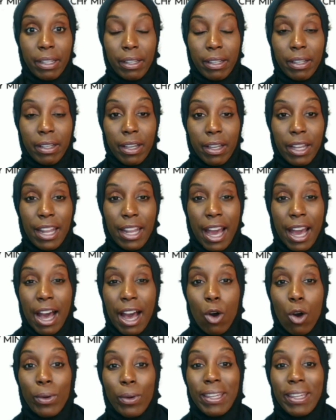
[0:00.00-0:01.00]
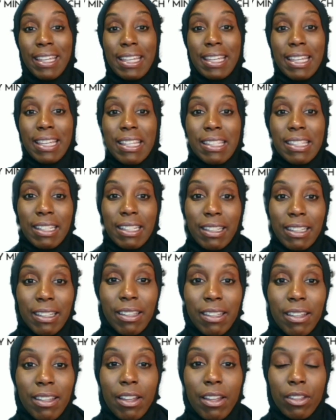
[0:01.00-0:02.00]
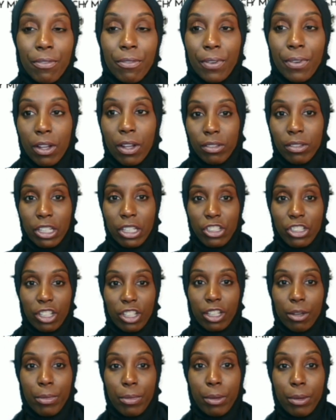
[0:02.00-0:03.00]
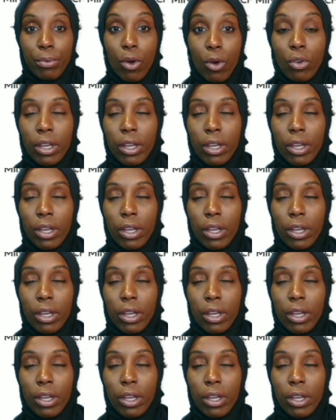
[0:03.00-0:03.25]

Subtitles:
and how easily the foundation can be broken.